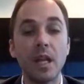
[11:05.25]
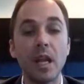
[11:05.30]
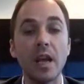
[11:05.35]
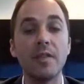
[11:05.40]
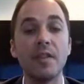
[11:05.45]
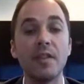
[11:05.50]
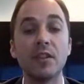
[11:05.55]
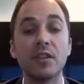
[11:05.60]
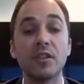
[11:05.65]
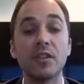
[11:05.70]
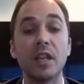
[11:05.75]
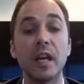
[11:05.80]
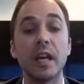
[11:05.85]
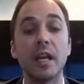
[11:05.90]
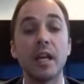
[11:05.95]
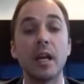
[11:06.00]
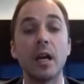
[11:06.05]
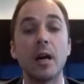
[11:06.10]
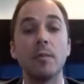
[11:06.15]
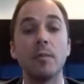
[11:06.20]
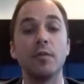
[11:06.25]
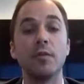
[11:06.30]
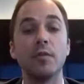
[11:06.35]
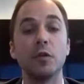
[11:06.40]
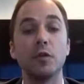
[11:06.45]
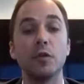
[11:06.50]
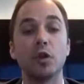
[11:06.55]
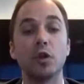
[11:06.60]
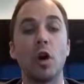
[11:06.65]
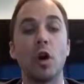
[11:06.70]
and then setting up the
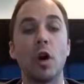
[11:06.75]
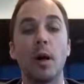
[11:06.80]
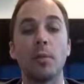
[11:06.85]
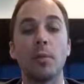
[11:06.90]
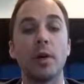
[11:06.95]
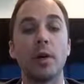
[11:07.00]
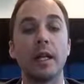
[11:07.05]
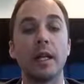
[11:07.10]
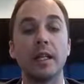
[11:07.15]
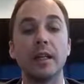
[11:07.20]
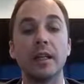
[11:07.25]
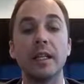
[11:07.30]
future operating